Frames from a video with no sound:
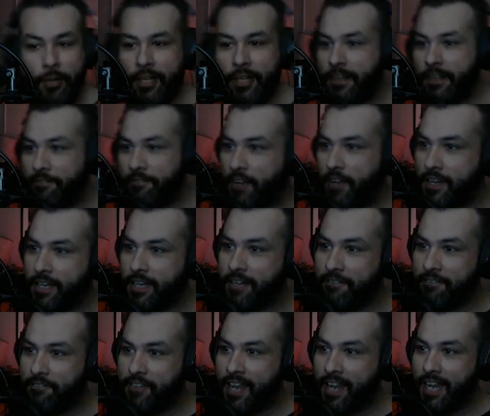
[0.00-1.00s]
in the
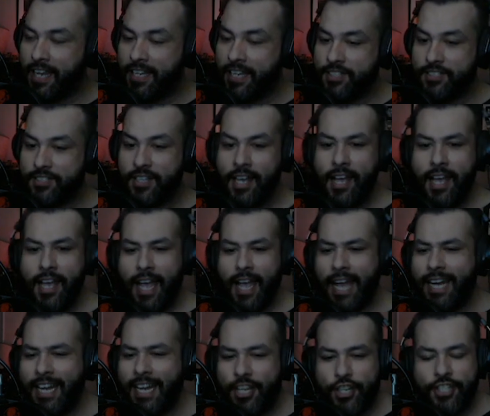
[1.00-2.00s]
fucking face,
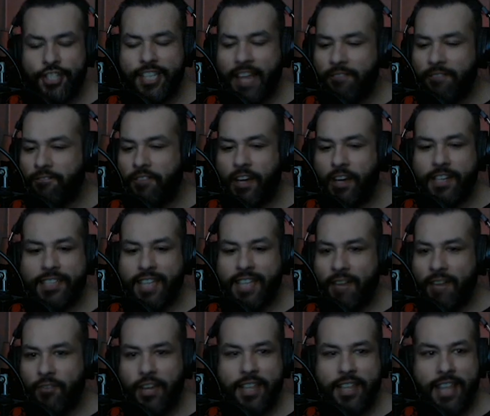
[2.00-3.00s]
and it just it fucks
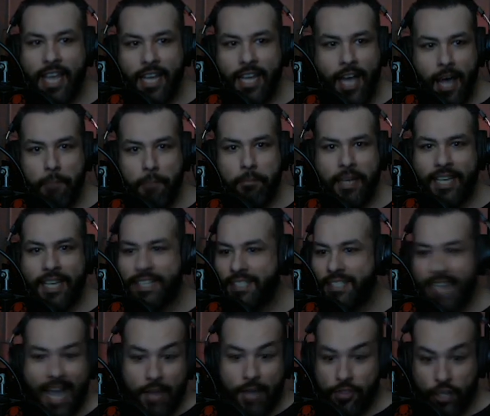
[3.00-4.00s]
everything up
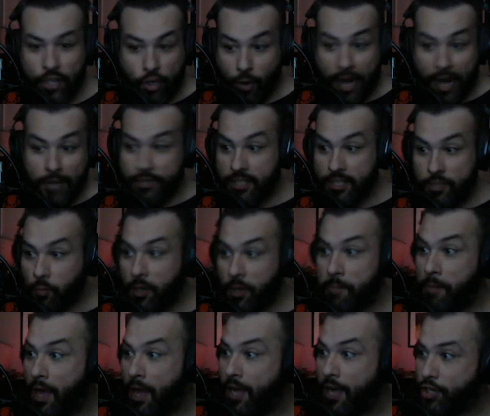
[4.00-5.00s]
because now the crowd doesn't want
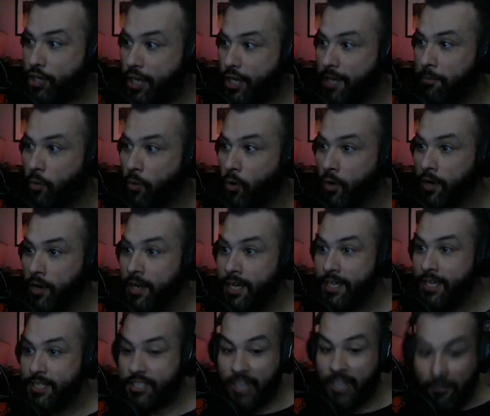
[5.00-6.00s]
to mosh anymore.
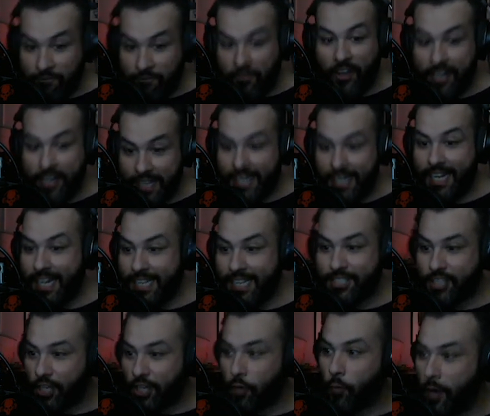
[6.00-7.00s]
Some fucking
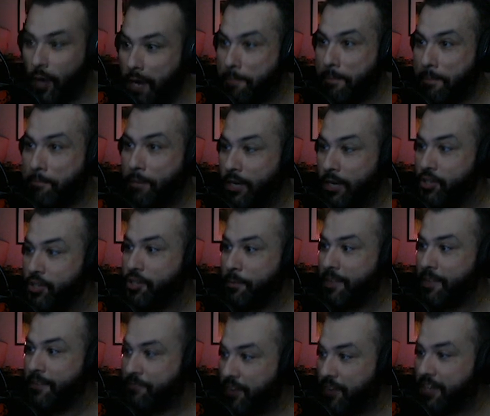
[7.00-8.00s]
idiot's going to run up and punch him
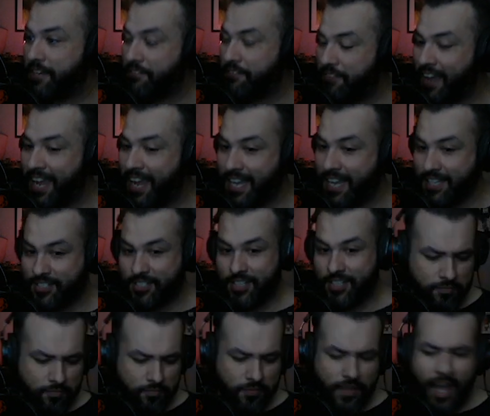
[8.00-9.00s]
in the fucking
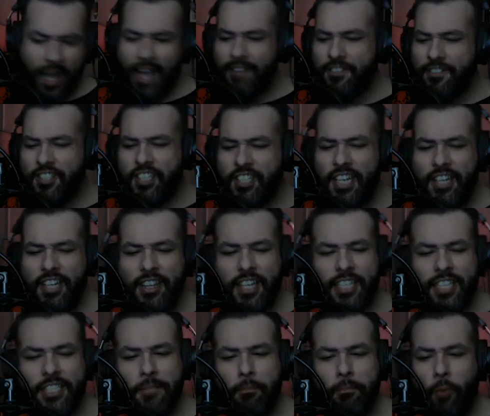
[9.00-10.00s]
face. I've seen
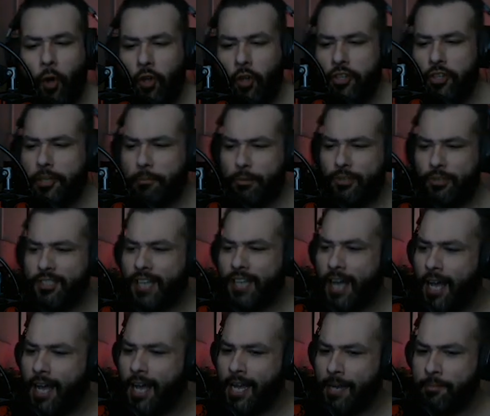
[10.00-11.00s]
this multiple
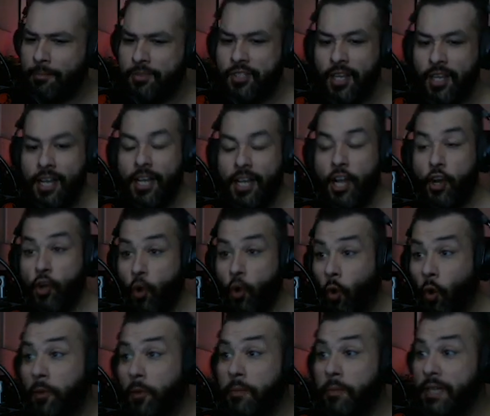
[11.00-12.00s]
times
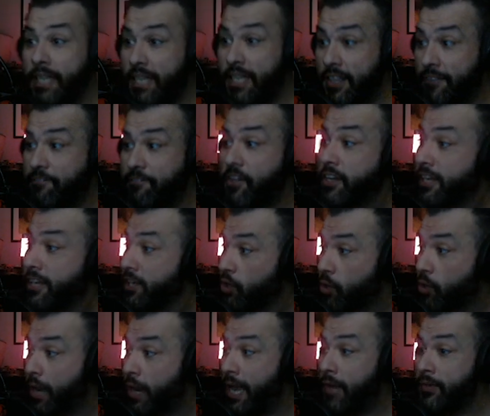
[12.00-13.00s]
Normally, the fucking
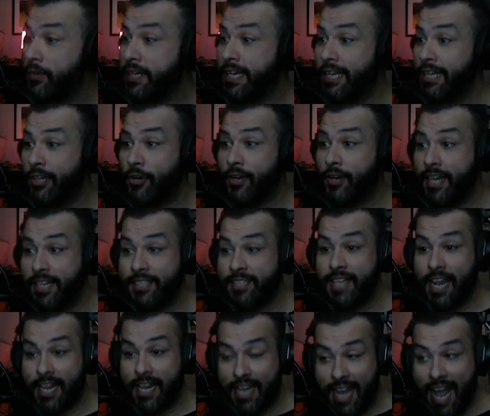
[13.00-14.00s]
crowd killer
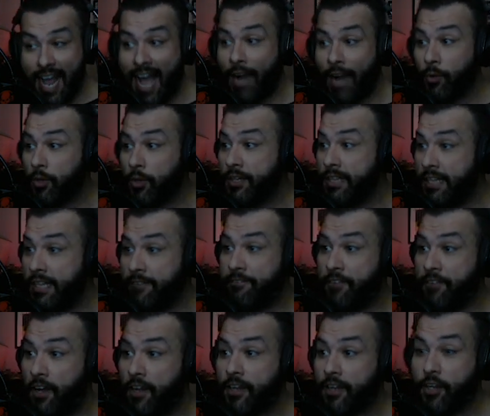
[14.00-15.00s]
is a cowardly
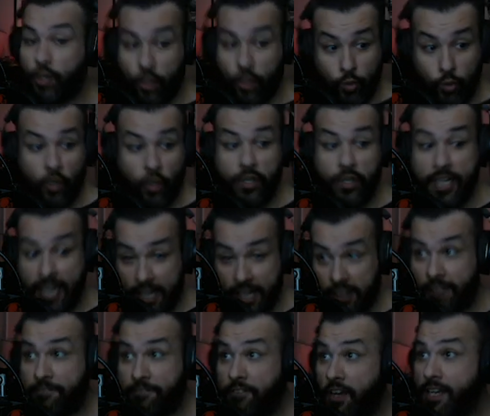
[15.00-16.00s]
fuck who will
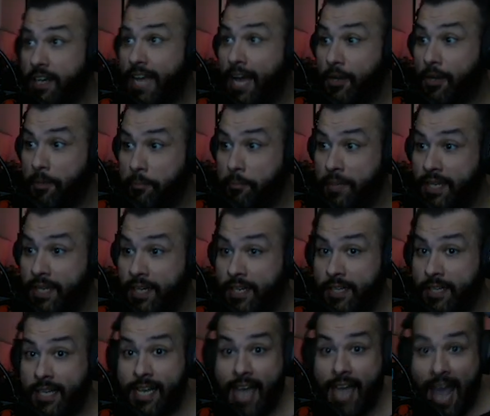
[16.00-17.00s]
get the fuck out
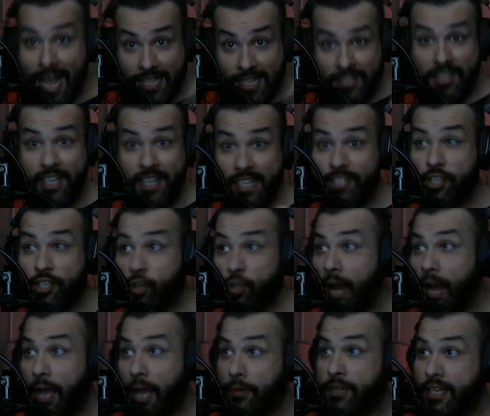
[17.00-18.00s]
immediately, as this
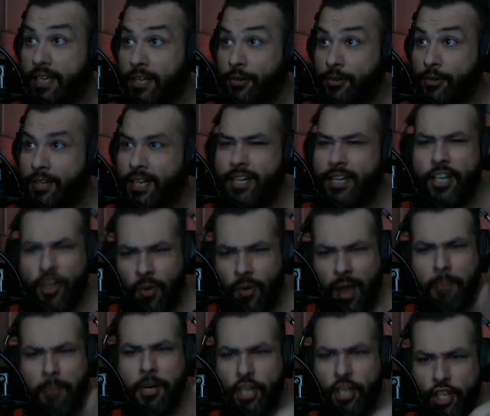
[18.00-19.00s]
crowd killer did. You know,
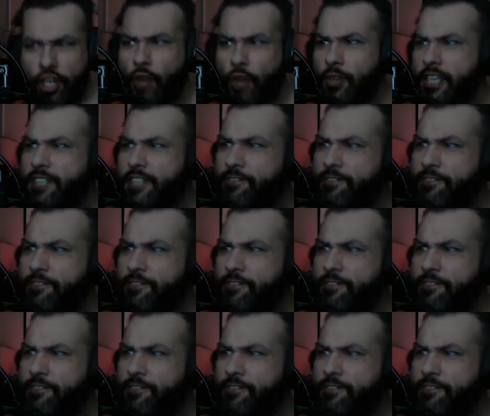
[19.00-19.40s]
I'm gonna show this